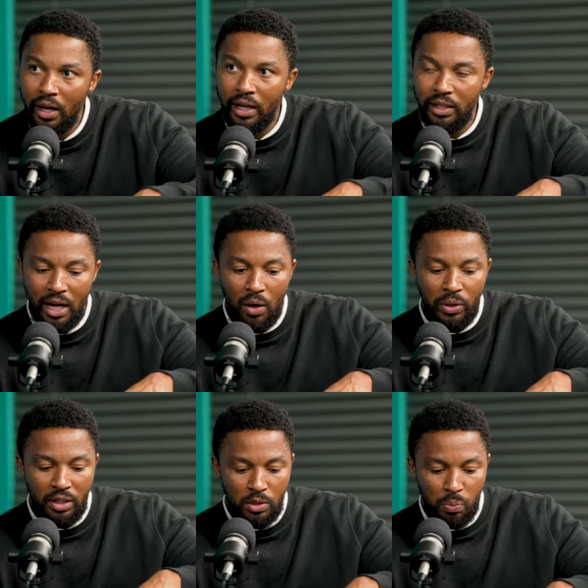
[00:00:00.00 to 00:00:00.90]
And now
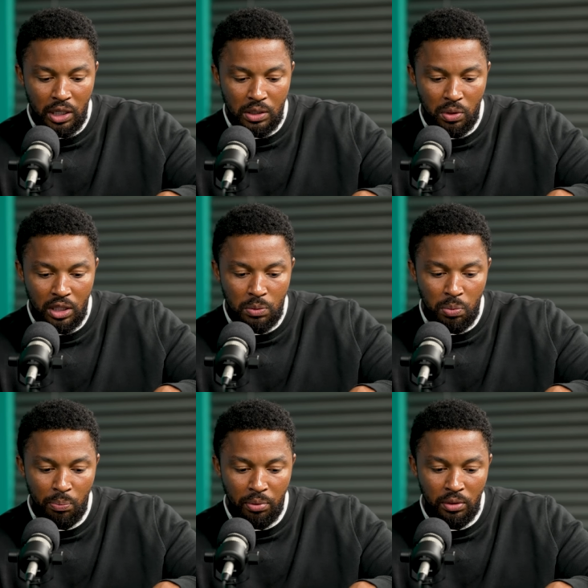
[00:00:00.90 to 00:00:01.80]
we're in a space where there's
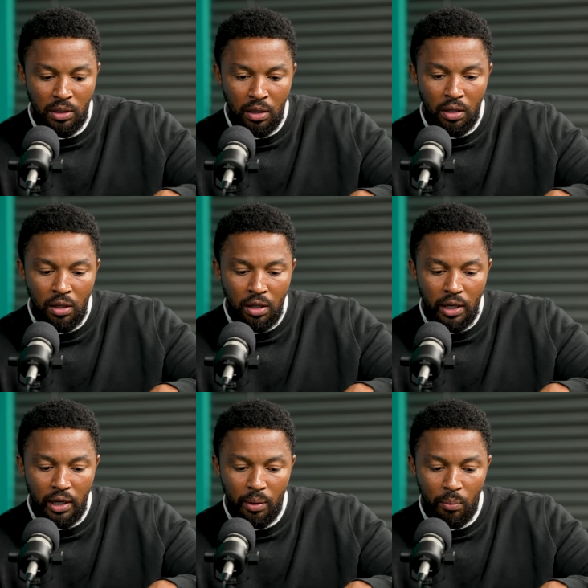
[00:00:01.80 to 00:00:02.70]
people
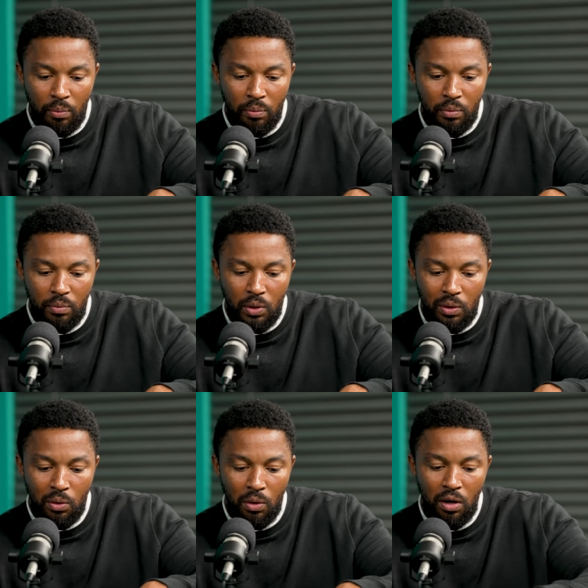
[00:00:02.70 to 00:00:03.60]

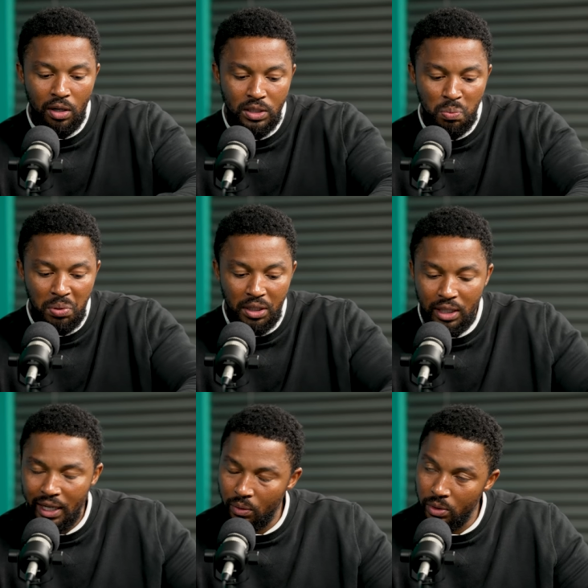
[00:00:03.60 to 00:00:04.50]
who can't speak
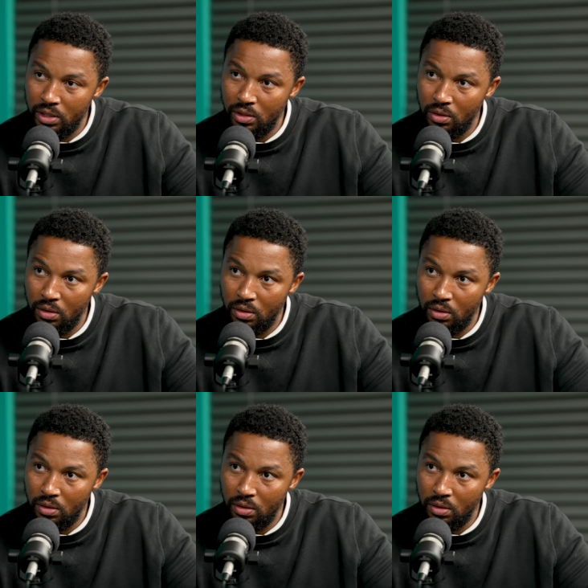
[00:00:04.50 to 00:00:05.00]
the language.